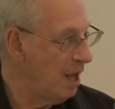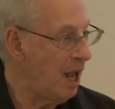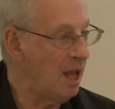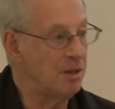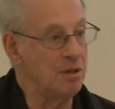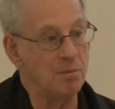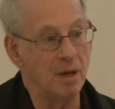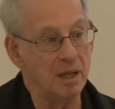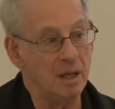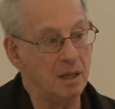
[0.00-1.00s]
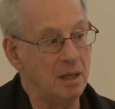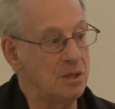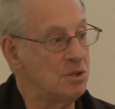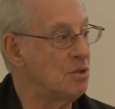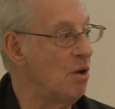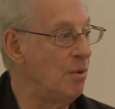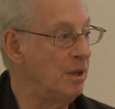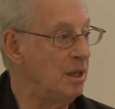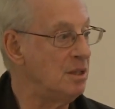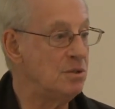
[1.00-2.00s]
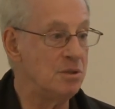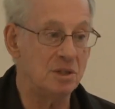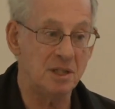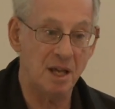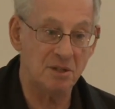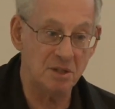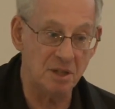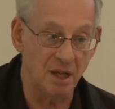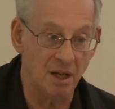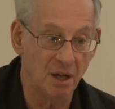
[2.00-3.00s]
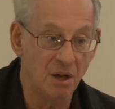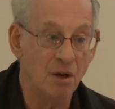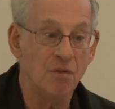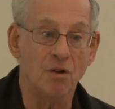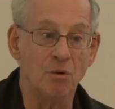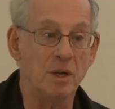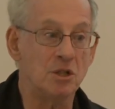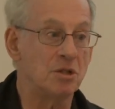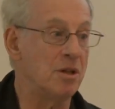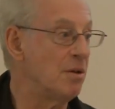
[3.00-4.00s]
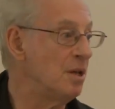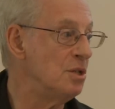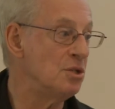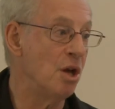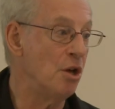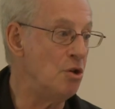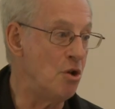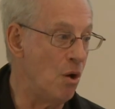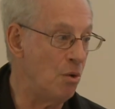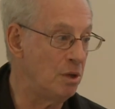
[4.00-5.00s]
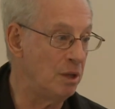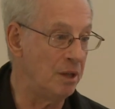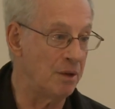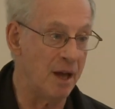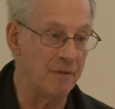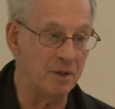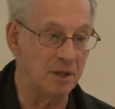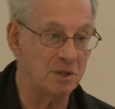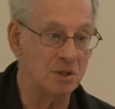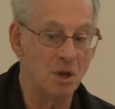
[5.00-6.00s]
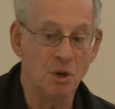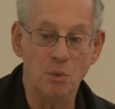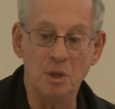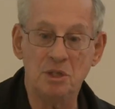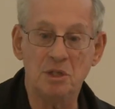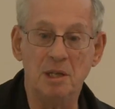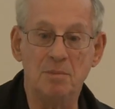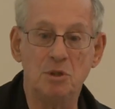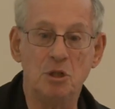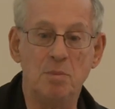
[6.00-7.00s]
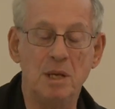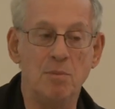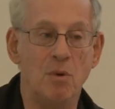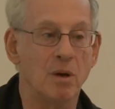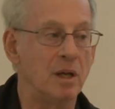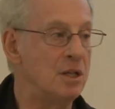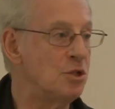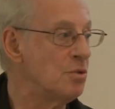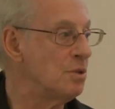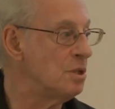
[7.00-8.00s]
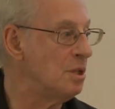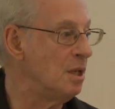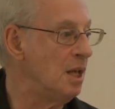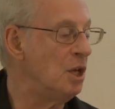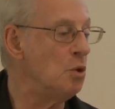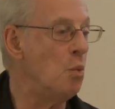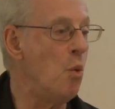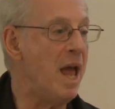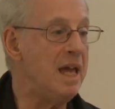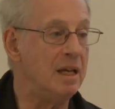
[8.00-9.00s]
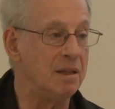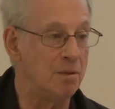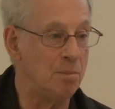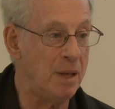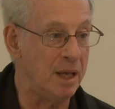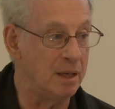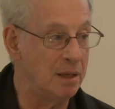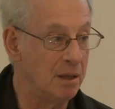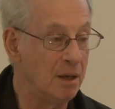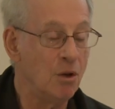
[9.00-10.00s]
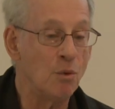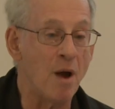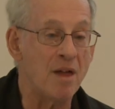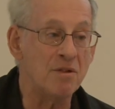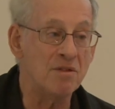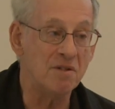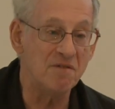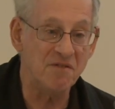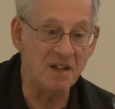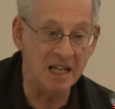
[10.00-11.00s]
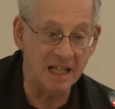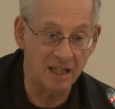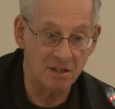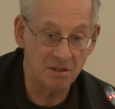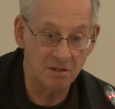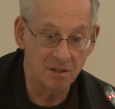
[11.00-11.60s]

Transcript: and the money is going into testing, for which there is no clear evidence. We seem to be more interested in weighing the pig rather than feeding it.